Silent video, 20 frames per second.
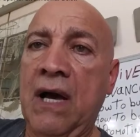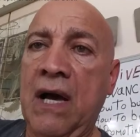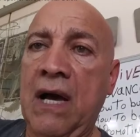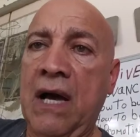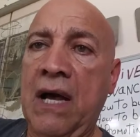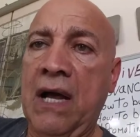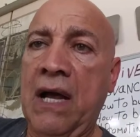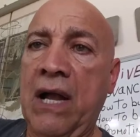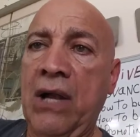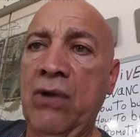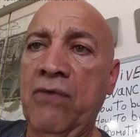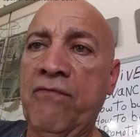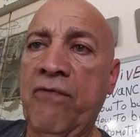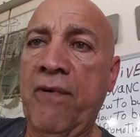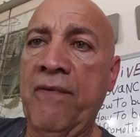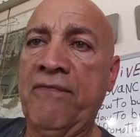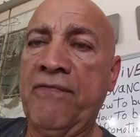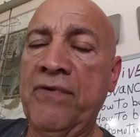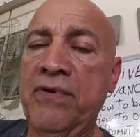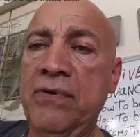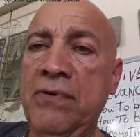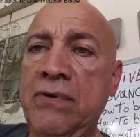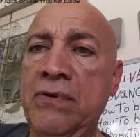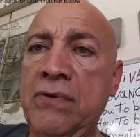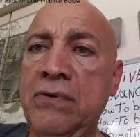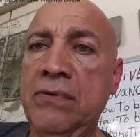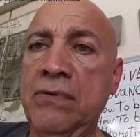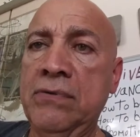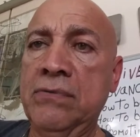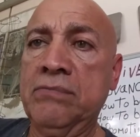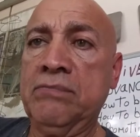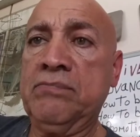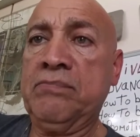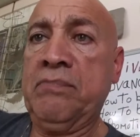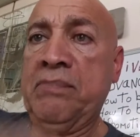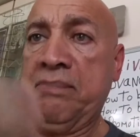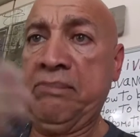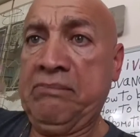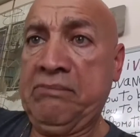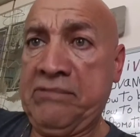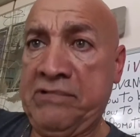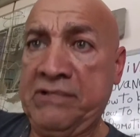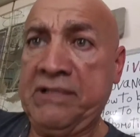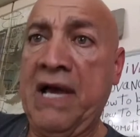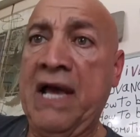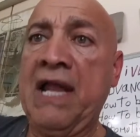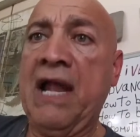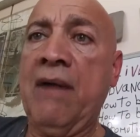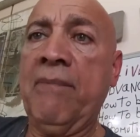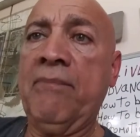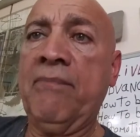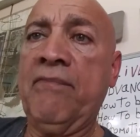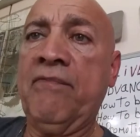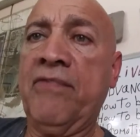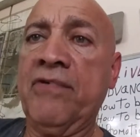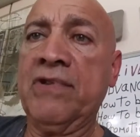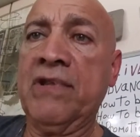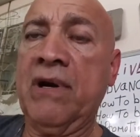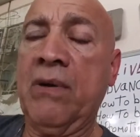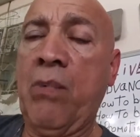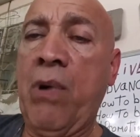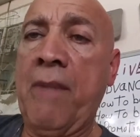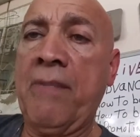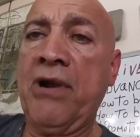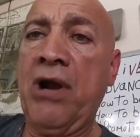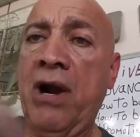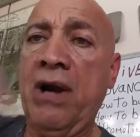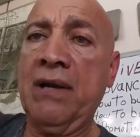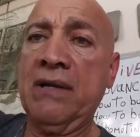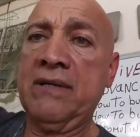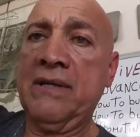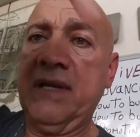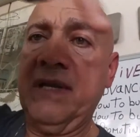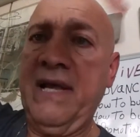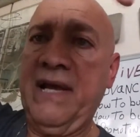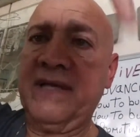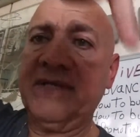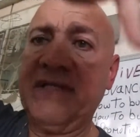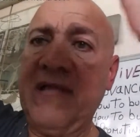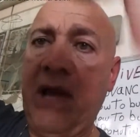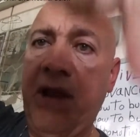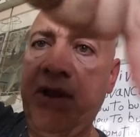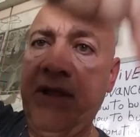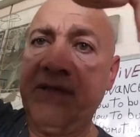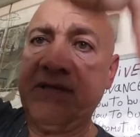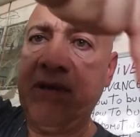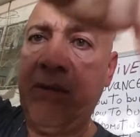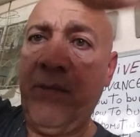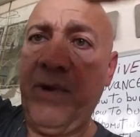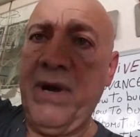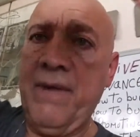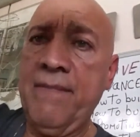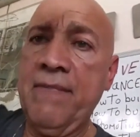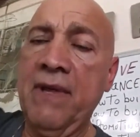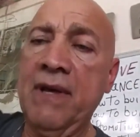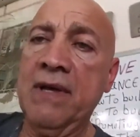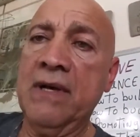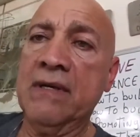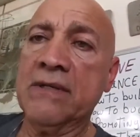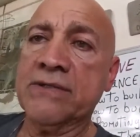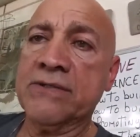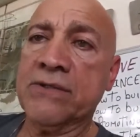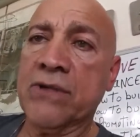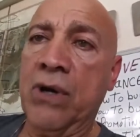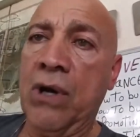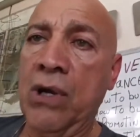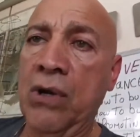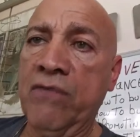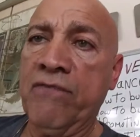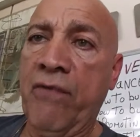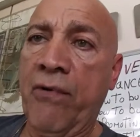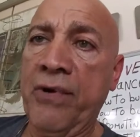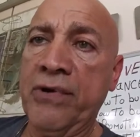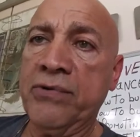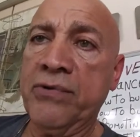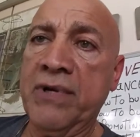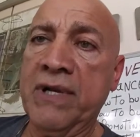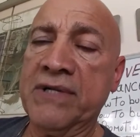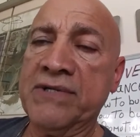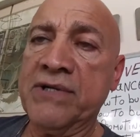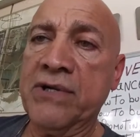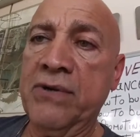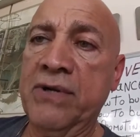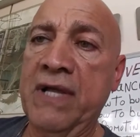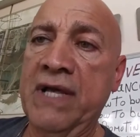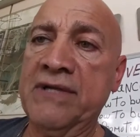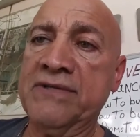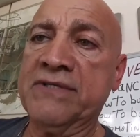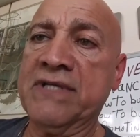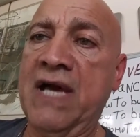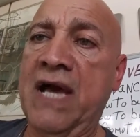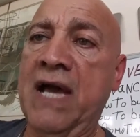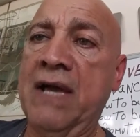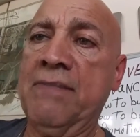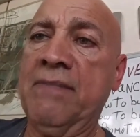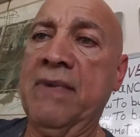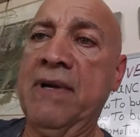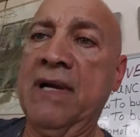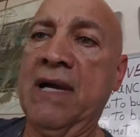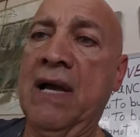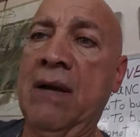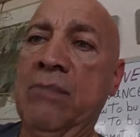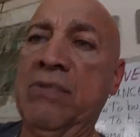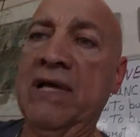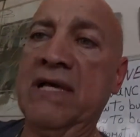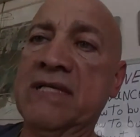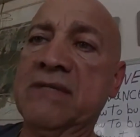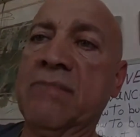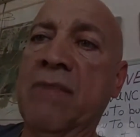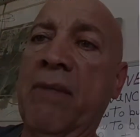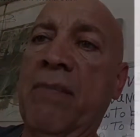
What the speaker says: I look forward for you to sign up for the webinar. The link is down here somewhere. So I look forward to it. I'll see you on the inside. And God bless.